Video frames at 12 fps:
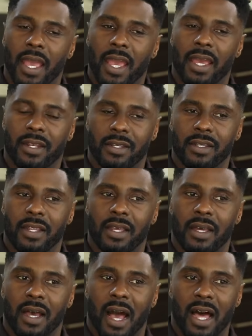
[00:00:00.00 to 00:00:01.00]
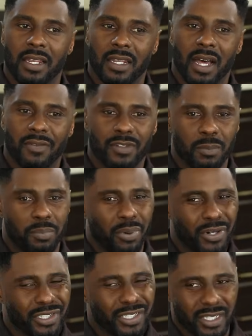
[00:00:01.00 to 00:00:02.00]
And I love to
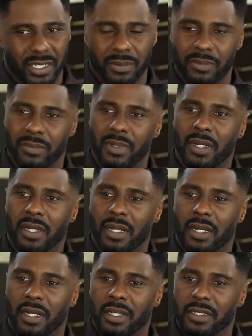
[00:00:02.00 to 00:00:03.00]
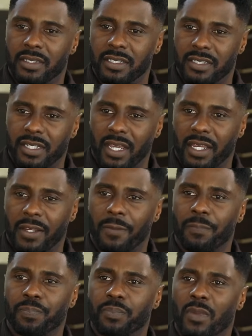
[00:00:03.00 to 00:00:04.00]
push them to say,
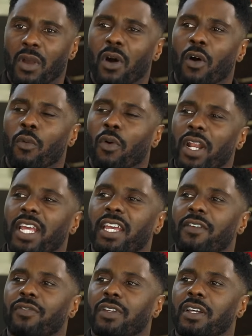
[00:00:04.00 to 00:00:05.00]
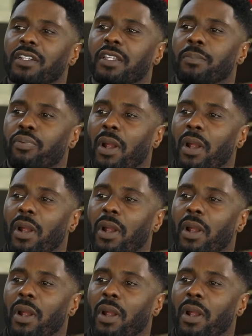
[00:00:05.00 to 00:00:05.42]
what if the